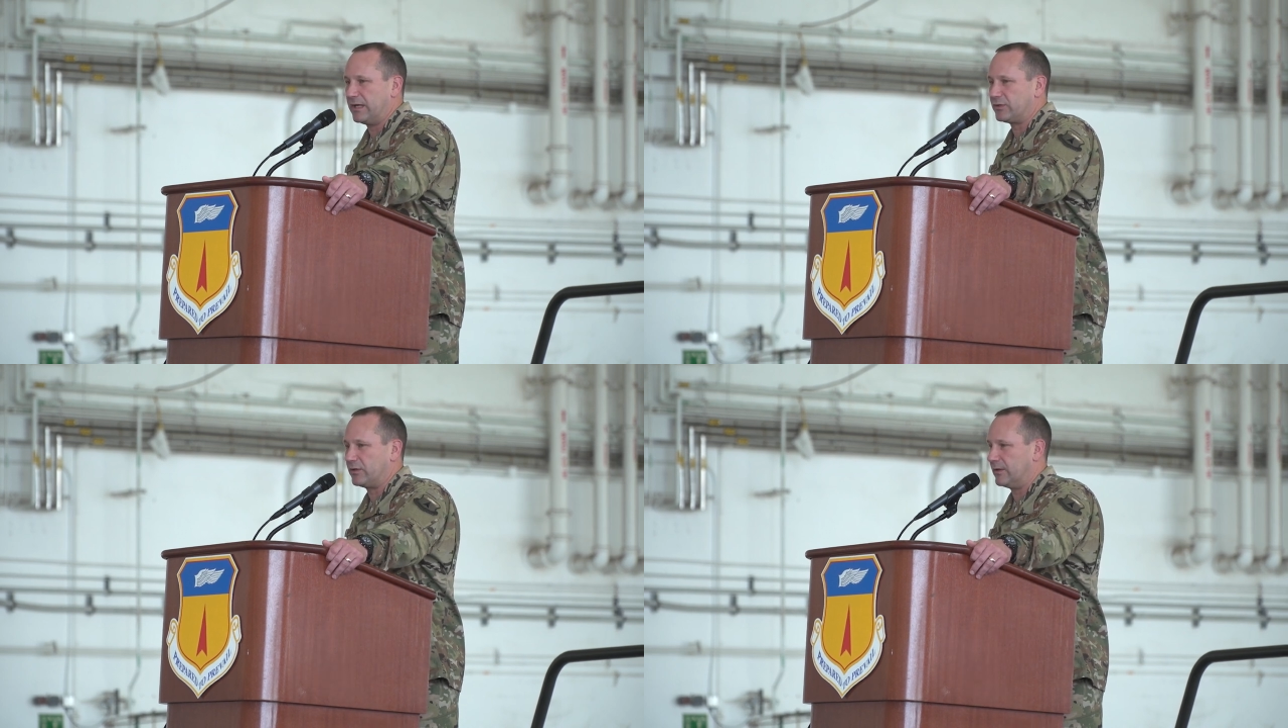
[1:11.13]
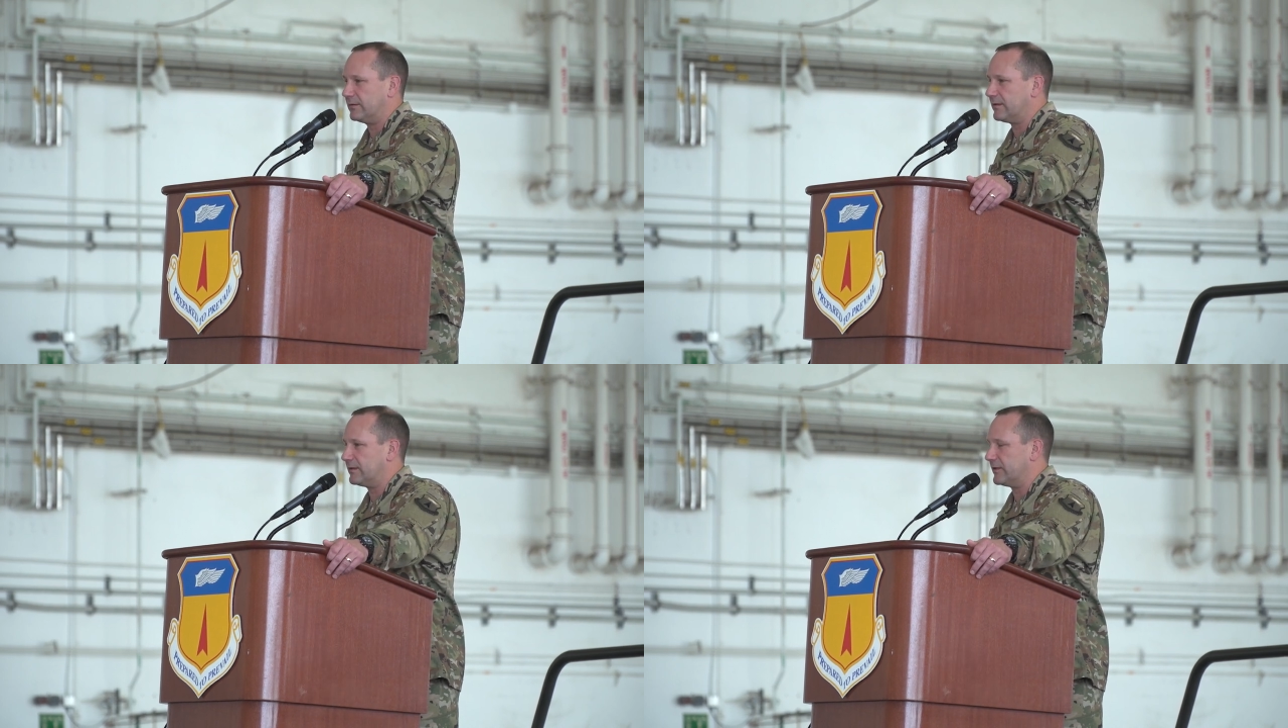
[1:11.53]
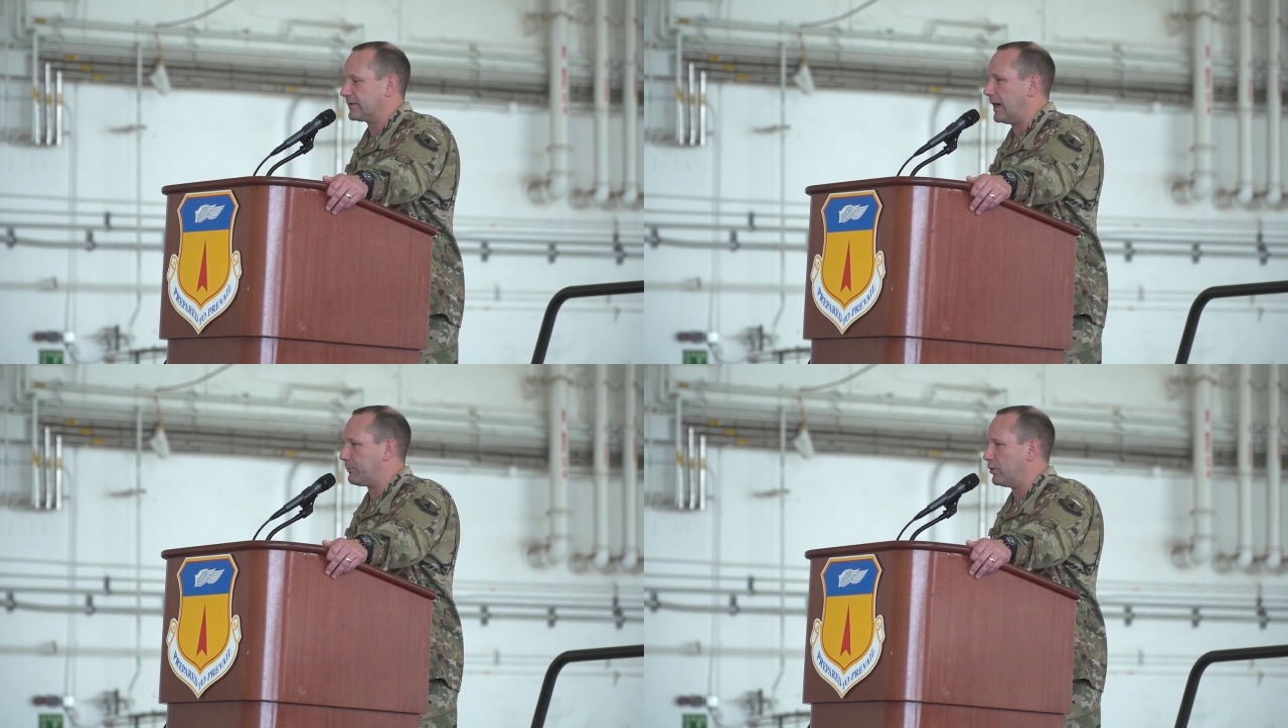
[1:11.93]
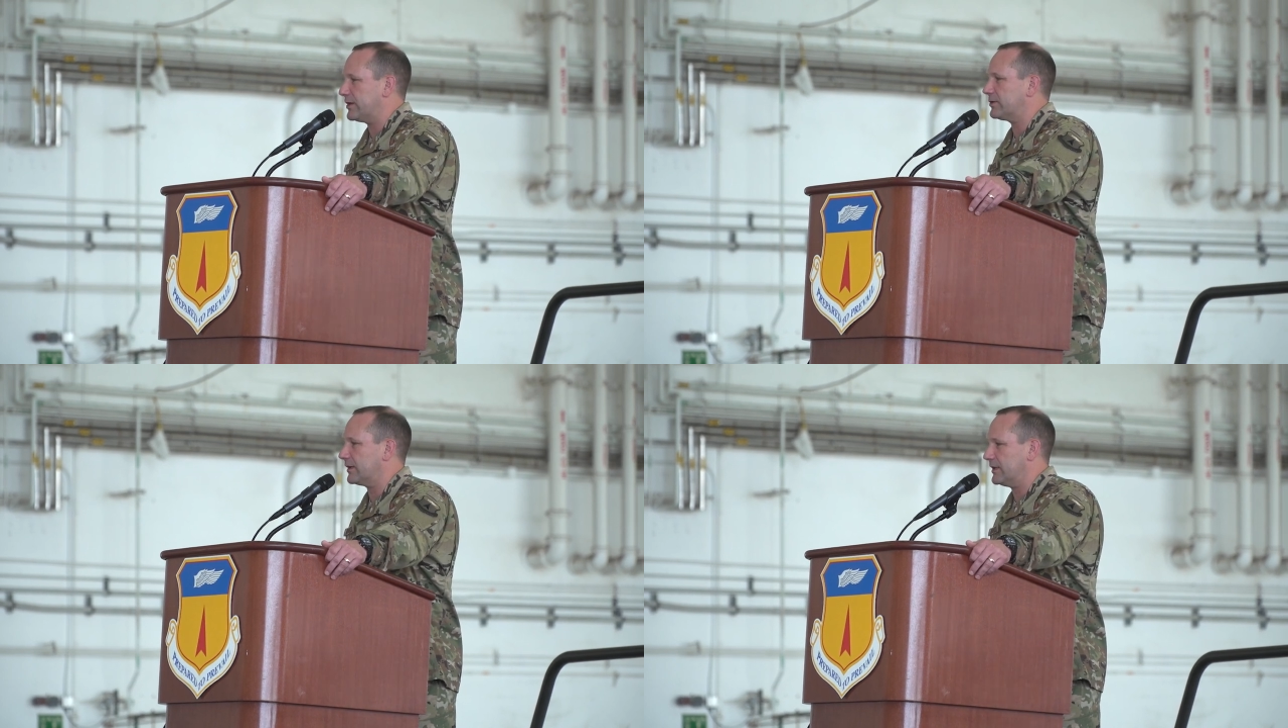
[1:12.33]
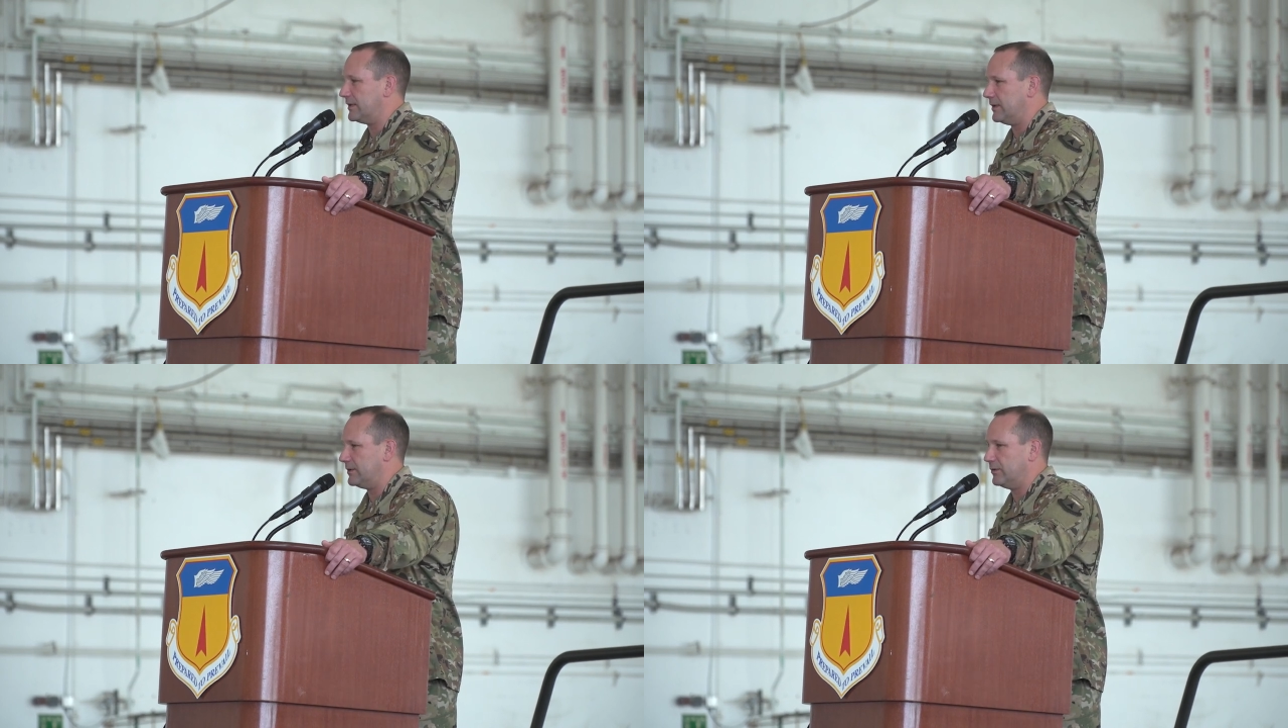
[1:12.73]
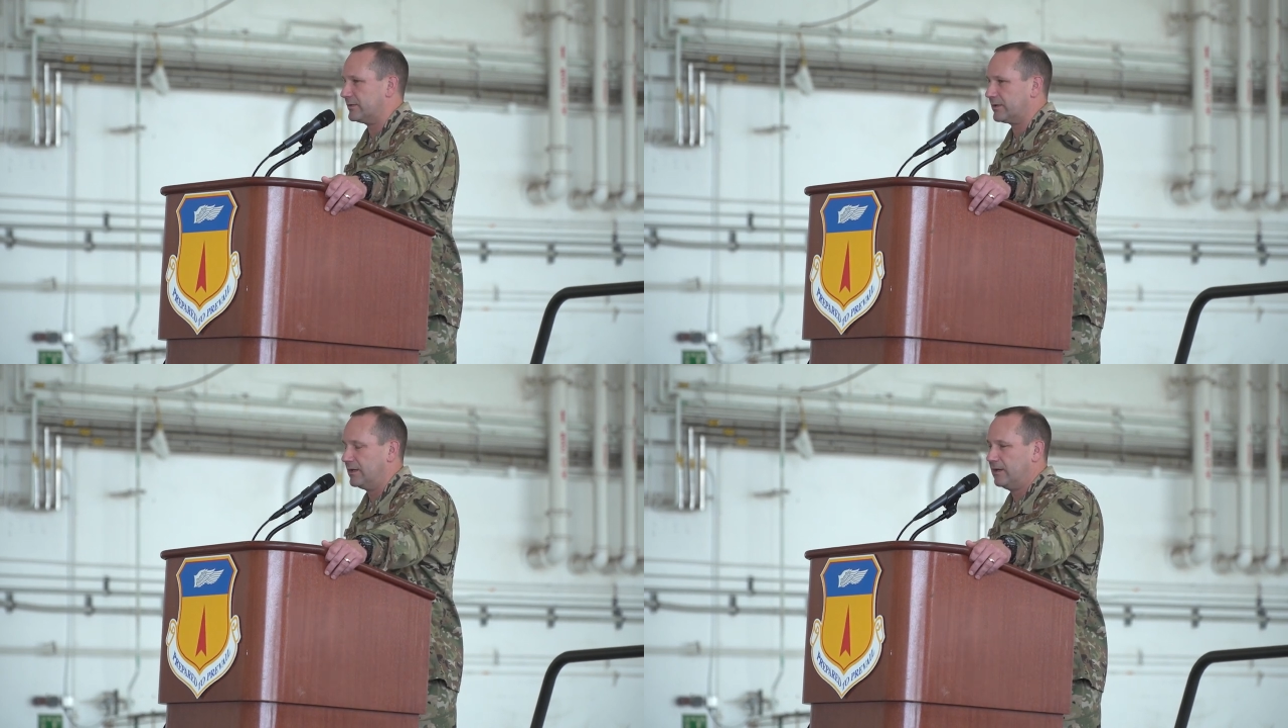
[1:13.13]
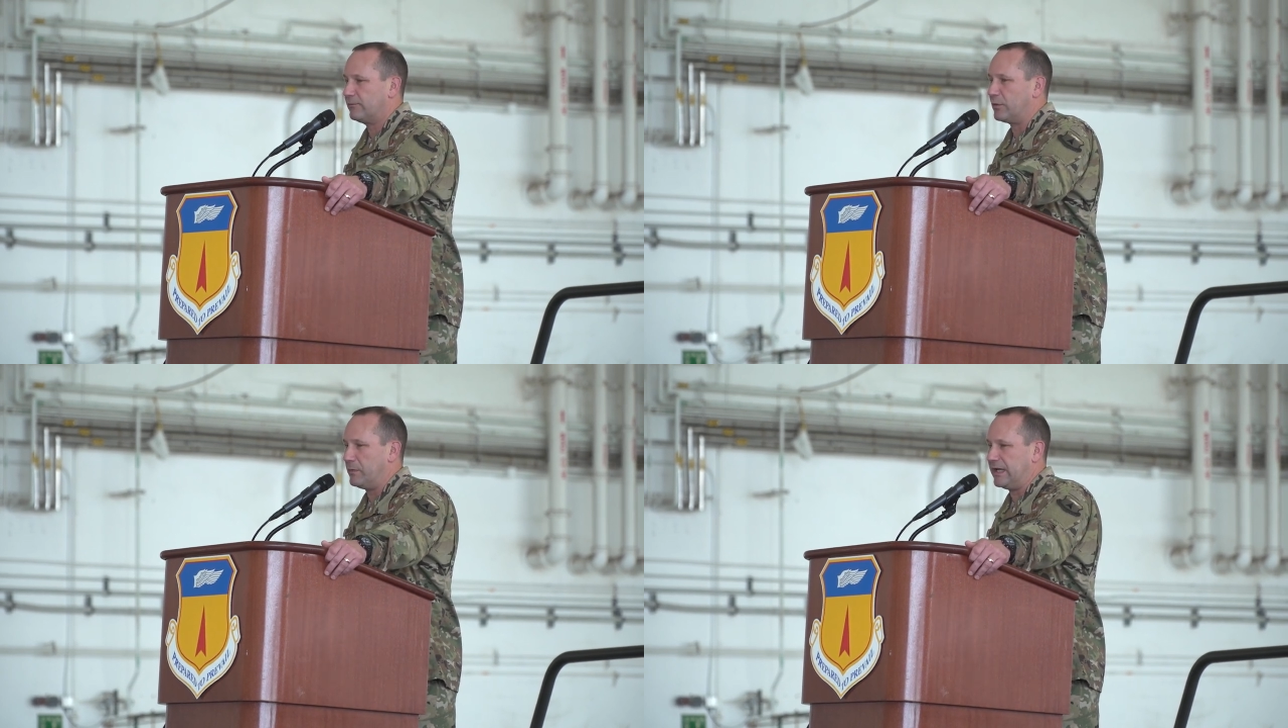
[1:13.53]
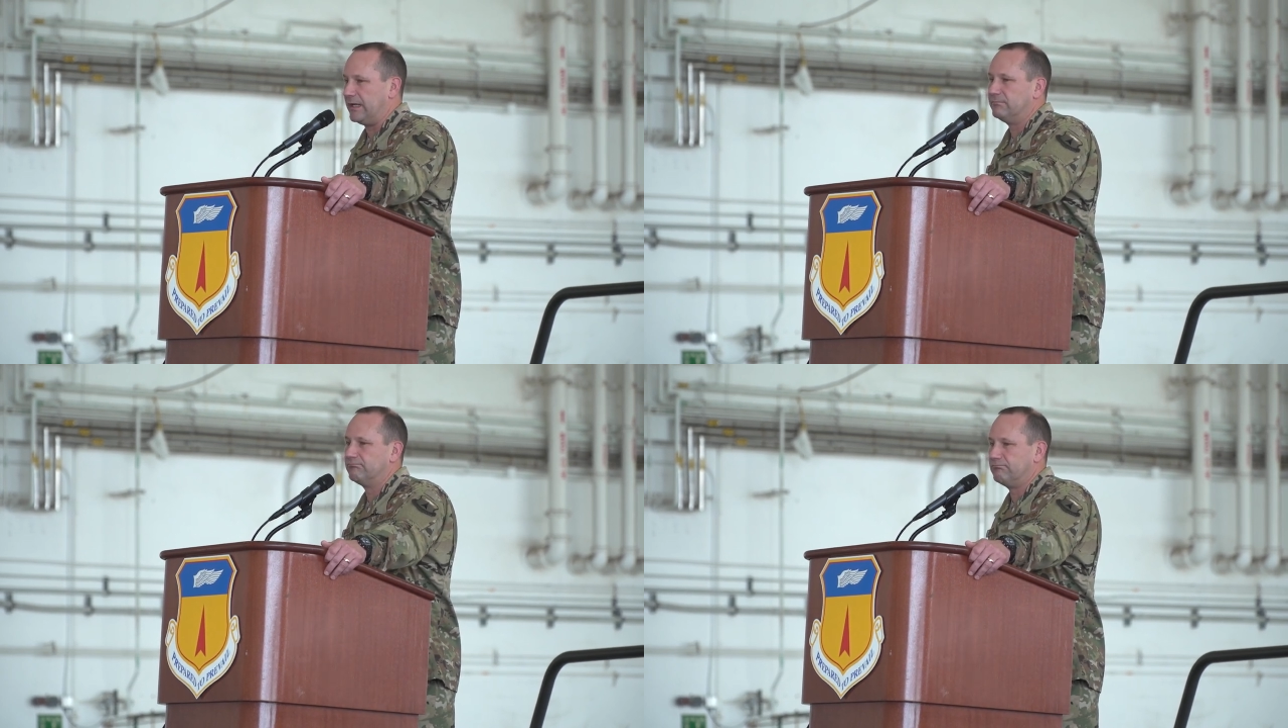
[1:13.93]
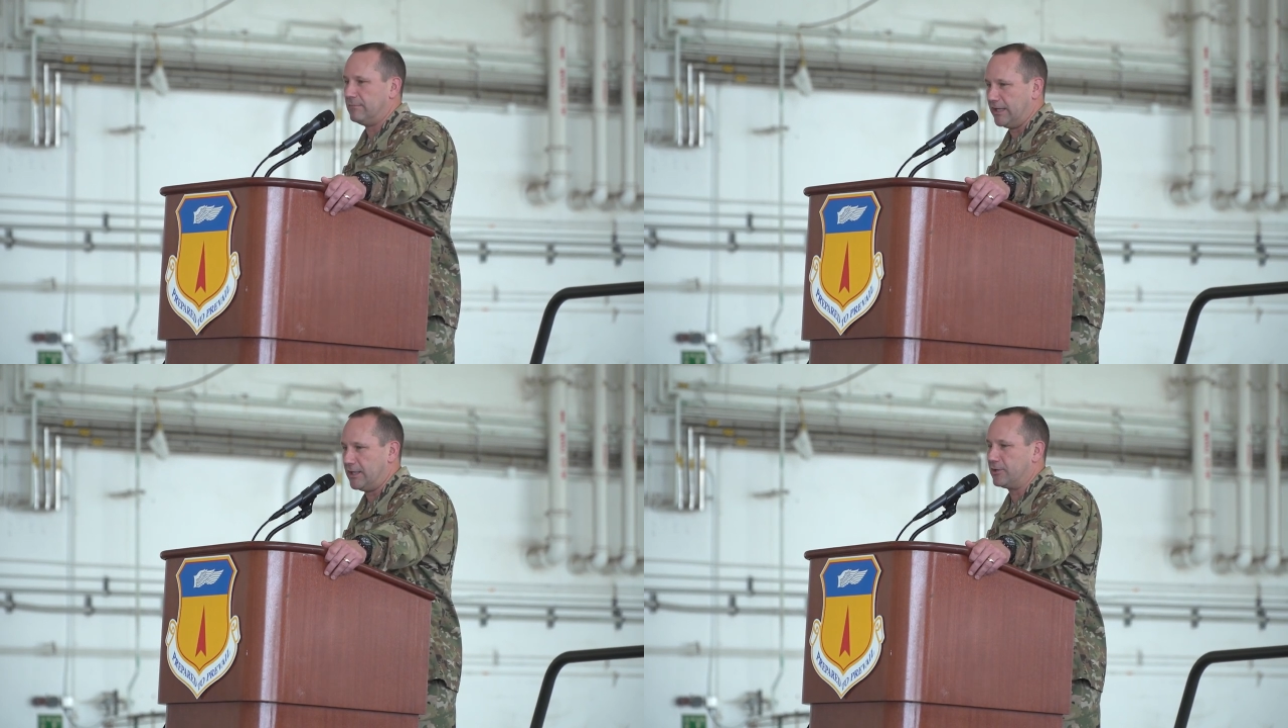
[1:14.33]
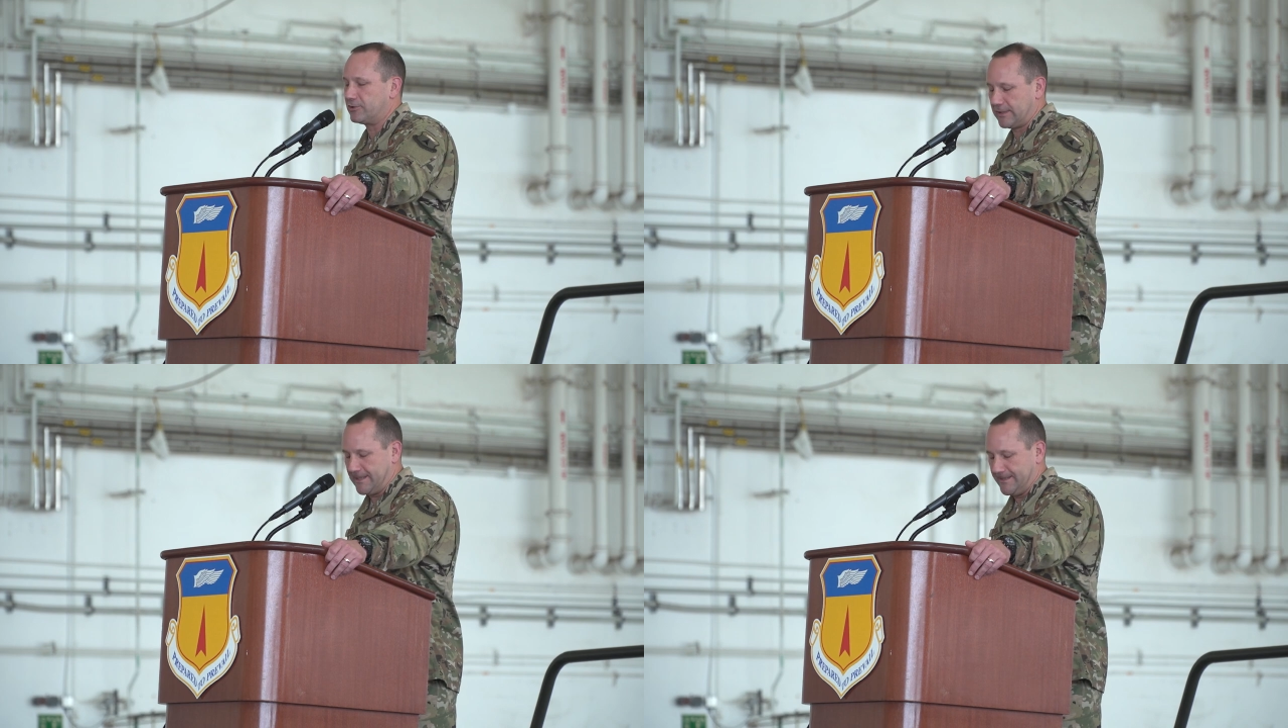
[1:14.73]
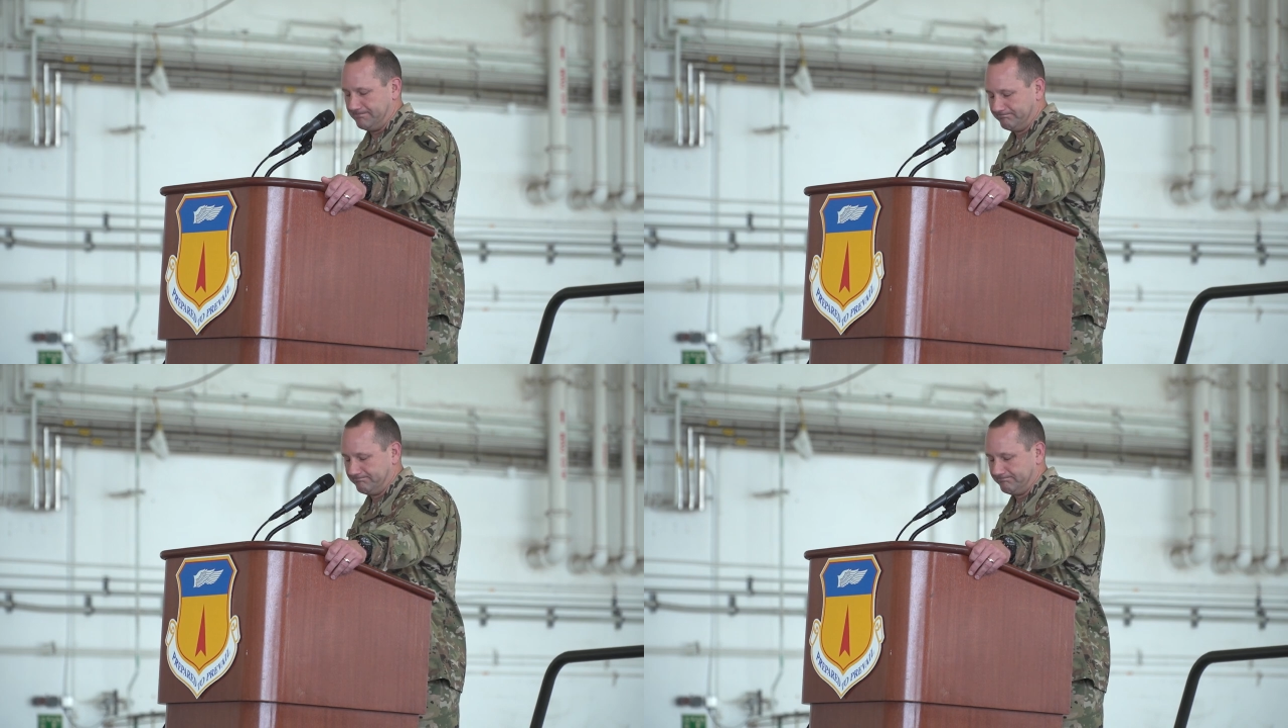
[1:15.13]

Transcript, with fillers: make sure that this operation continues for many, many years to come.